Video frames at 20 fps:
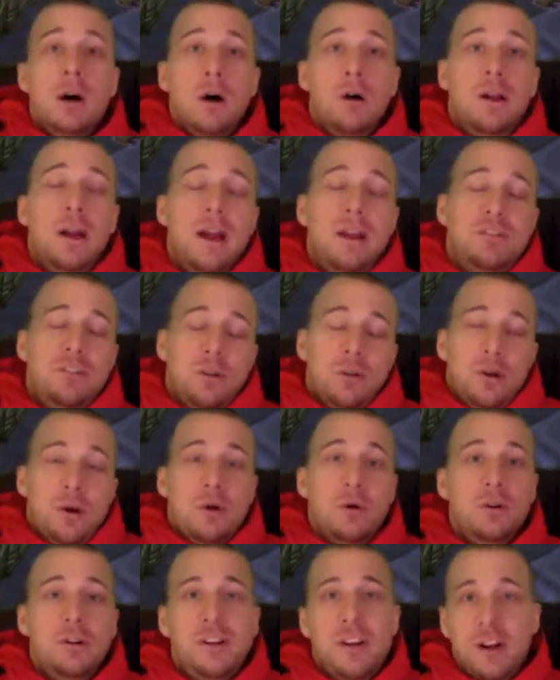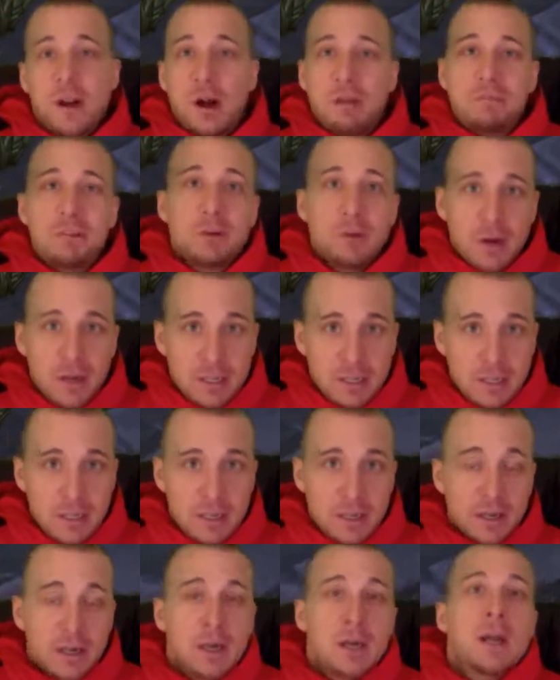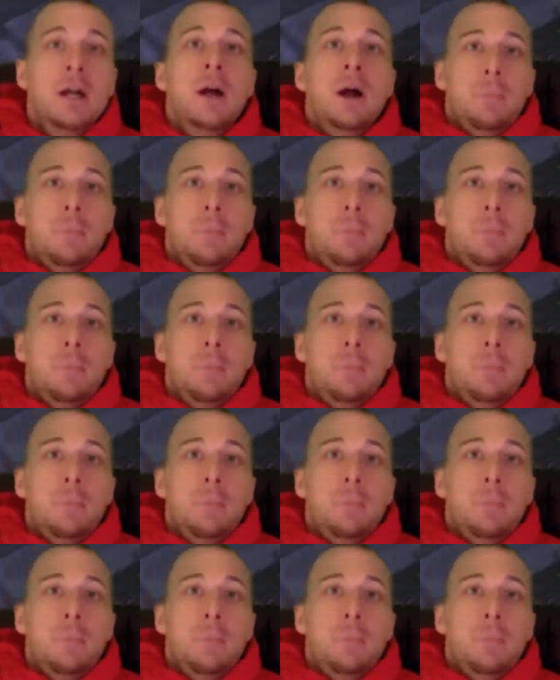Okay, so don't tick off your raid leader.